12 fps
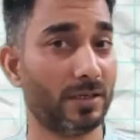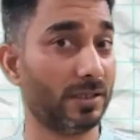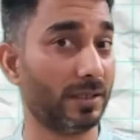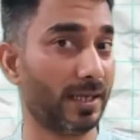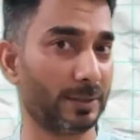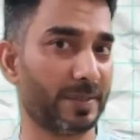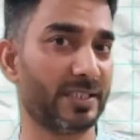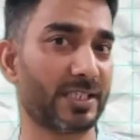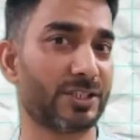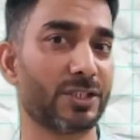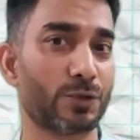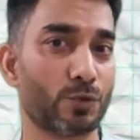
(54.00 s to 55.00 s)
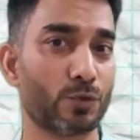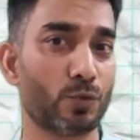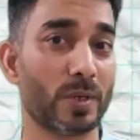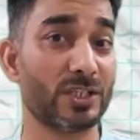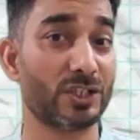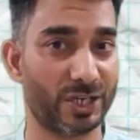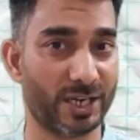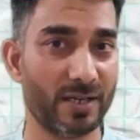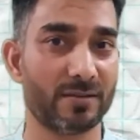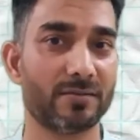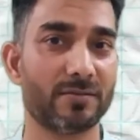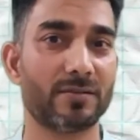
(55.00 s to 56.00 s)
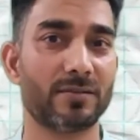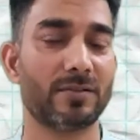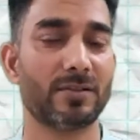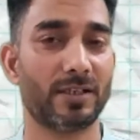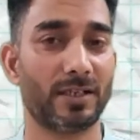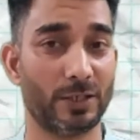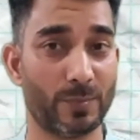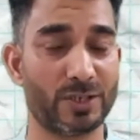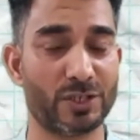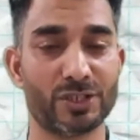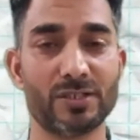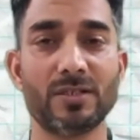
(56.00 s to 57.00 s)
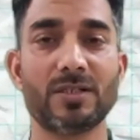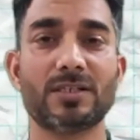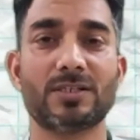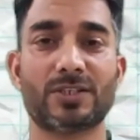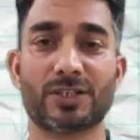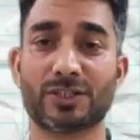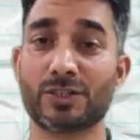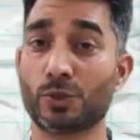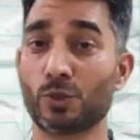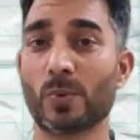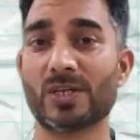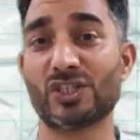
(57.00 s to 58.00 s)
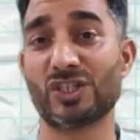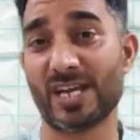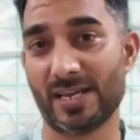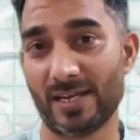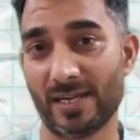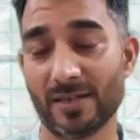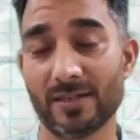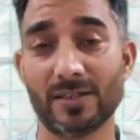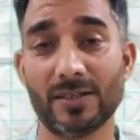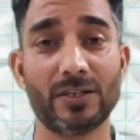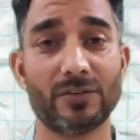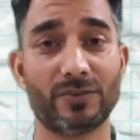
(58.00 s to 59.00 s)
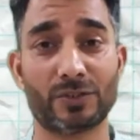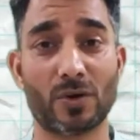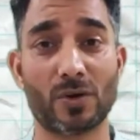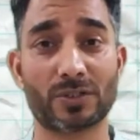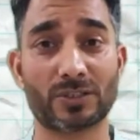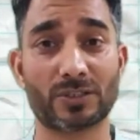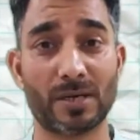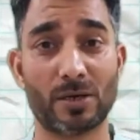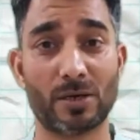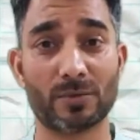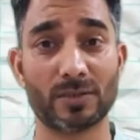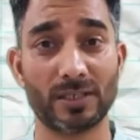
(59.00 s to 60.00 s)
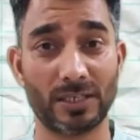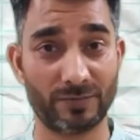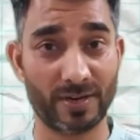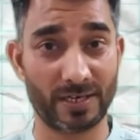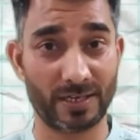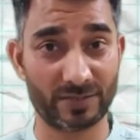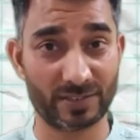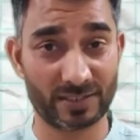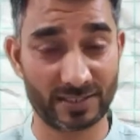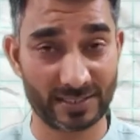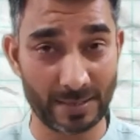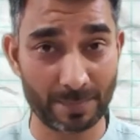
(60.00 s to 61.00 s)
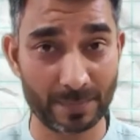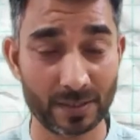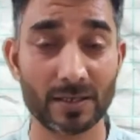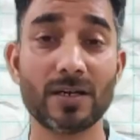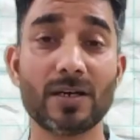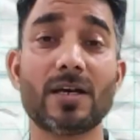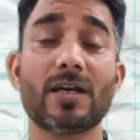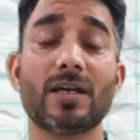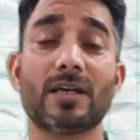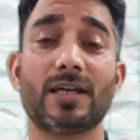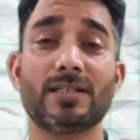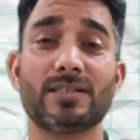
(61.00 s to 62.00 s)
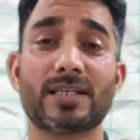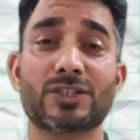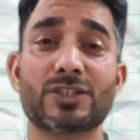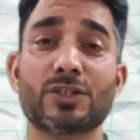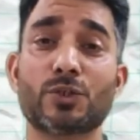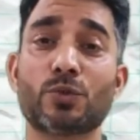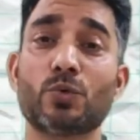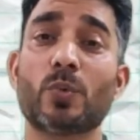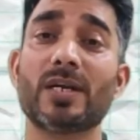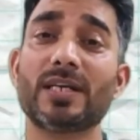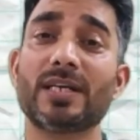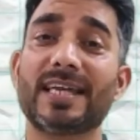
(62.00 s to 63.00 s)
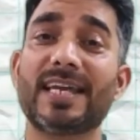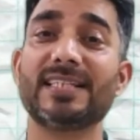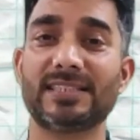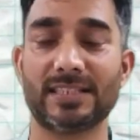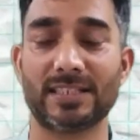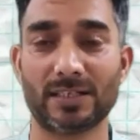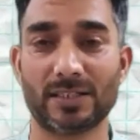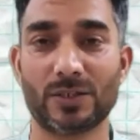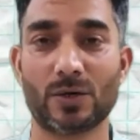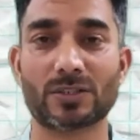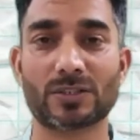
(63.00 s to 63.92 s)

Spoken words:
As per Section 21J, invention, Section 21JA, which talks about inventive step, and Section 21AC talks